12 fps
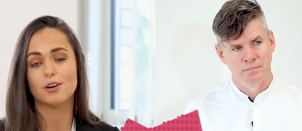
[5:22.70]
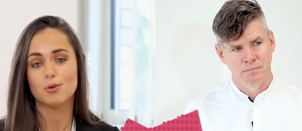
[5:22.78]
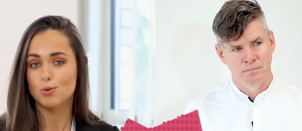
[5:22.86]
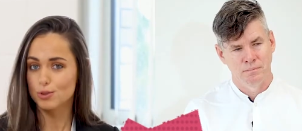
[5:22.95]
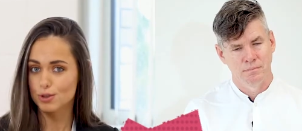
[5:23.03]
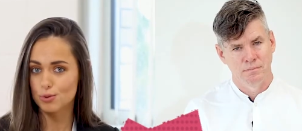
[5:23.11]

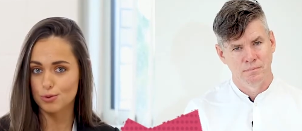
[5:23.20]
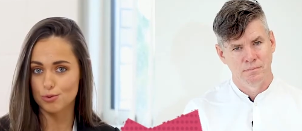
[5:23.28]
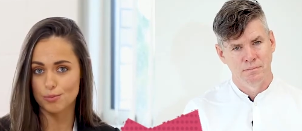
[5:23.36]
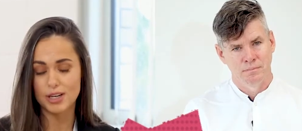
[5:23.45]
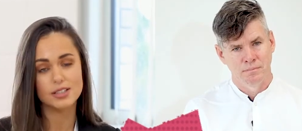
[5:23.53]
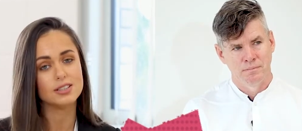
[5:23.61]
Speaker 1: Our course
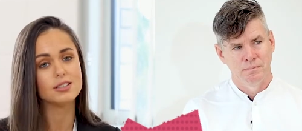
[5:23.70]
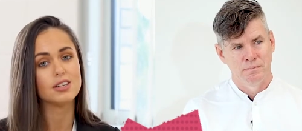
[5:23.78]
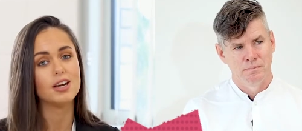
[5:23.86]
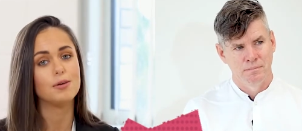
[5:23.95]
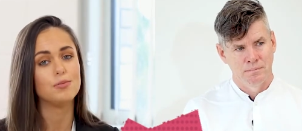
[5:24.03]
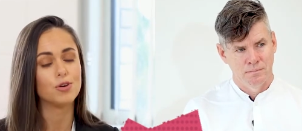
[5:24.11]
code remains the
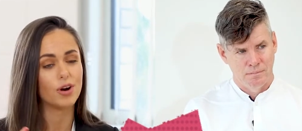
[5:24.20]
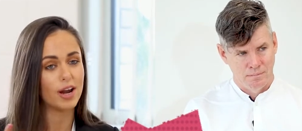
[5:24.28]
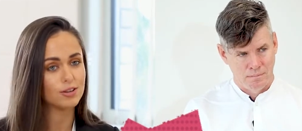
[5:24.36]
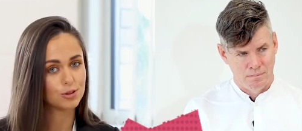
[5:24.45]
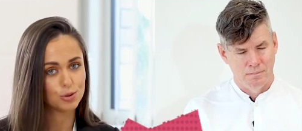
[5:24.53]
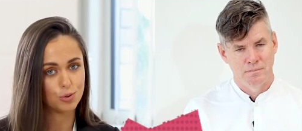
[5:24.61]
same. Your
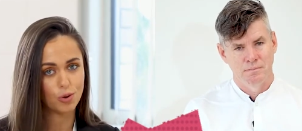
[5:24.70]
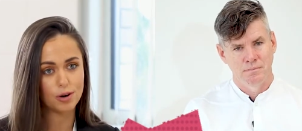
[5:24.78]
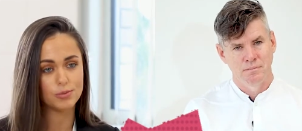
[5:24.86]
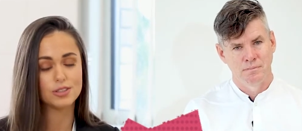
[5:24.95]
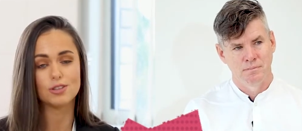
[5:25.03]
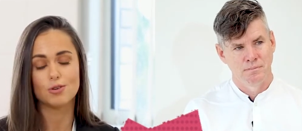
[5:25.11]
entry
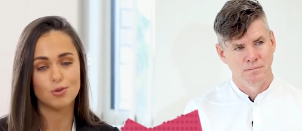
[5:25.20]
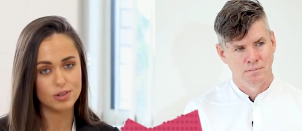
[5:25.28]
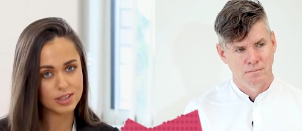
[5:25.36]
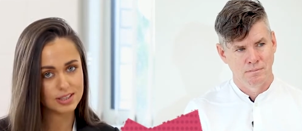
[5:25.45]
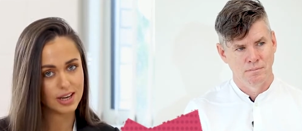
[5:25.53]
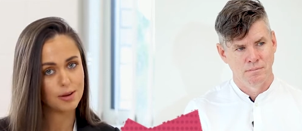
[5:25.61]
requirements are
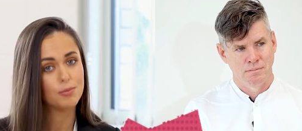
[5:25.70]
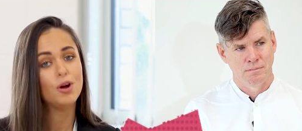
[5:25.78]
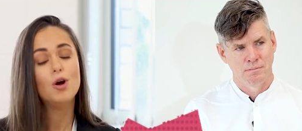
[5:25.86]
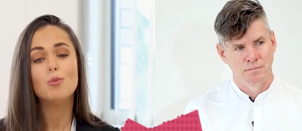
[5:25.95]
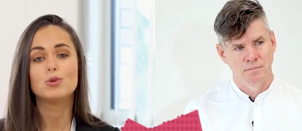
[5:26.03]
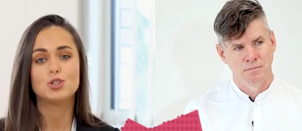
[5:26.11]
all the
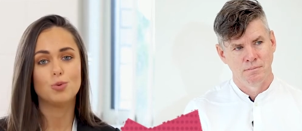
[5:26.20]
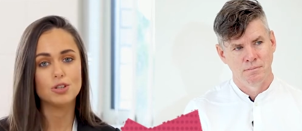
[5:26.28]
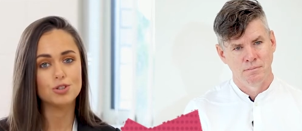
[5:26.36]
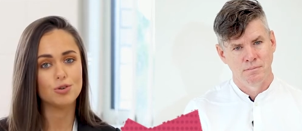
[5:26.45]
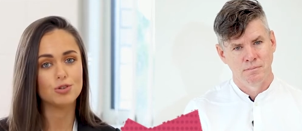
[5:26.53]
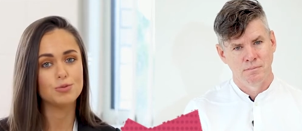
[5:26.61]
same. But you
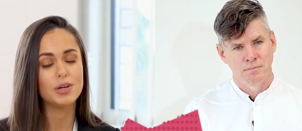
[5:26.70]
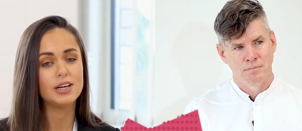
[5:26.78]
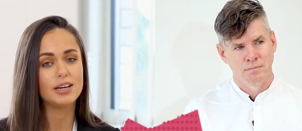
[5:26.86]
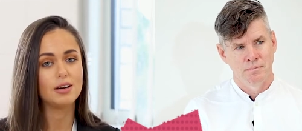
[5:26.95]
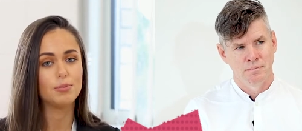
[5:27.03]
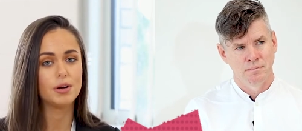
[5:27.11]
want to talk to
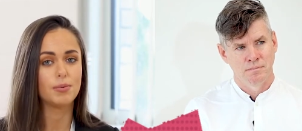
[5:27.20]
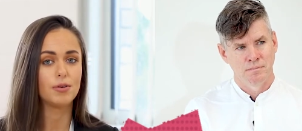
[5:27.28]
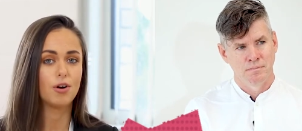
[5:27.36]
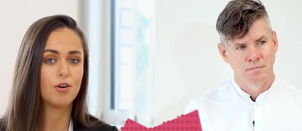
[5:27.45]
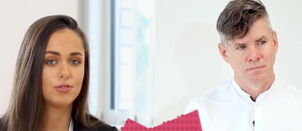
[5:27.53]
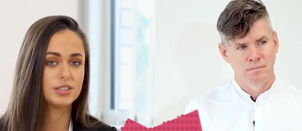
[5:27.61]
me a little bit
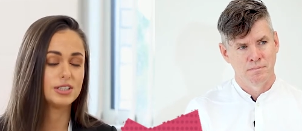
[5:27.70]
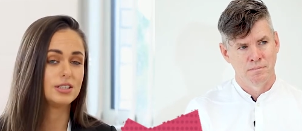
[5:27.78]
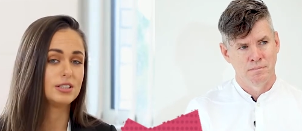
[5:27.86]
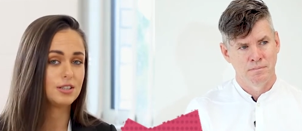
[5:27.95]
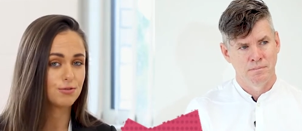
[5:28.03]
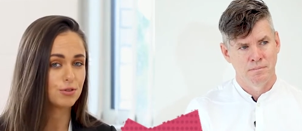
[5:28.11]
about
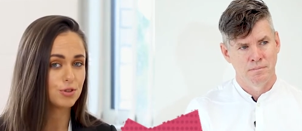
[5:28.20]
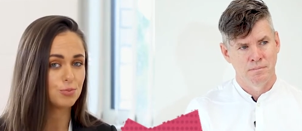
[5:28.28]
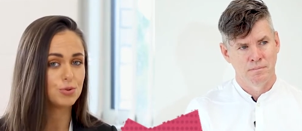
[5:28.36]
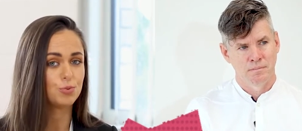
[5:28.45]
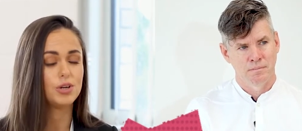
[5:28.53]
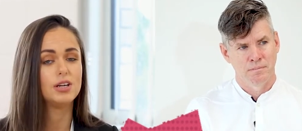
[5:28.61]
obviously the
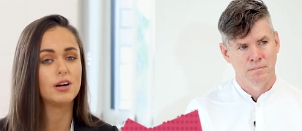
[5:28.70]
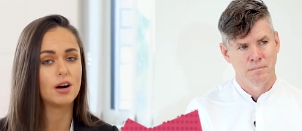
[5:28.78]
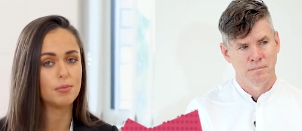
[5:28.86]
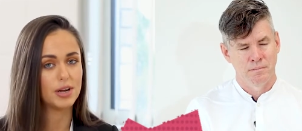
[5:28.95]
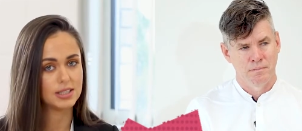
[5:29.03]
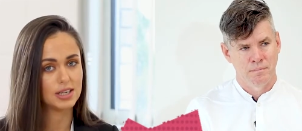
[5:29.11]
difference between
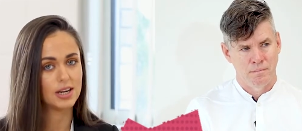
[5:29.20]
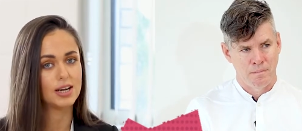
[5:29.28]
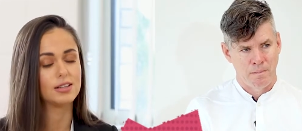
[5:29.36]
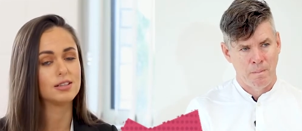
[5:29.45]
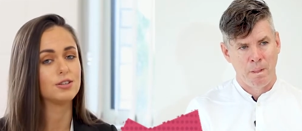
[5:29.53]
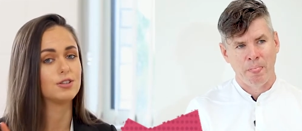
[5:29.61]
our mental
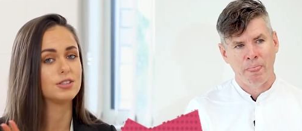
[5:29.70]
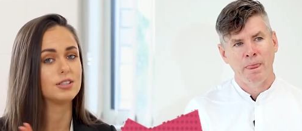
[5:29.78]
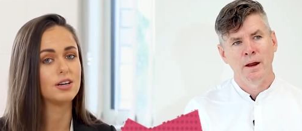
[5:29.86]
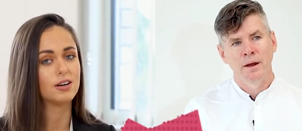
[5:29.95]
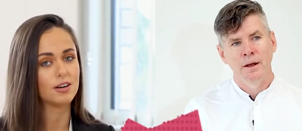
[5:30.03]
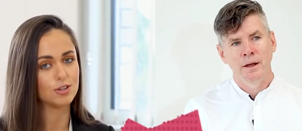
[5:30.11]
health
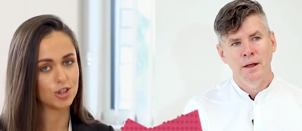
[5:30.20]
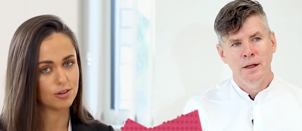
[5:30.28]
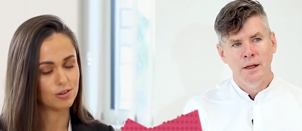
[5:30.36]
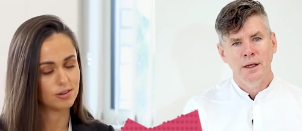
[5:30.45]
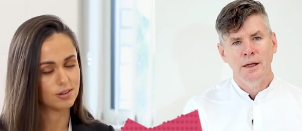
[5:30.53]
nursing and our general